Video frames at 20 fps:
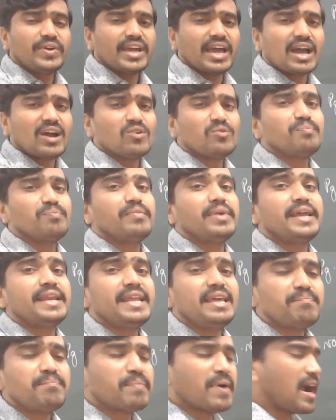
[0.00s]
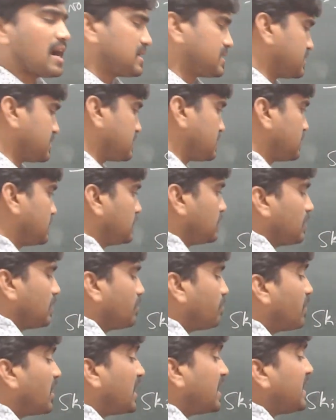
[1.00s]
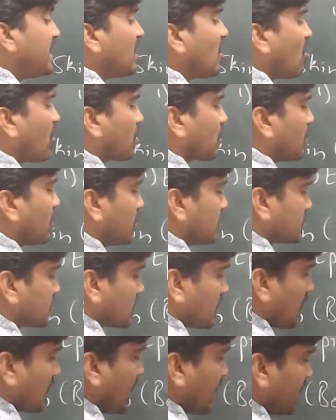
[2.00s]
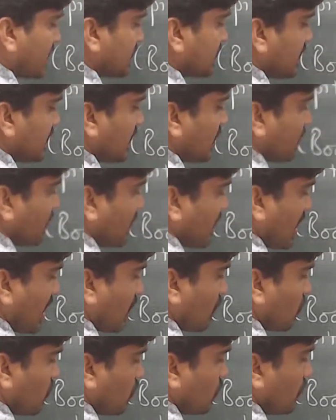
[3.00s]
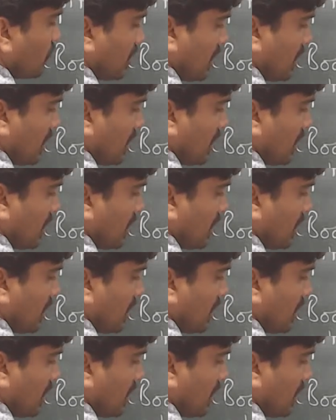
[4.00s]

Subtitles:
have many parts, many organs. Like there we have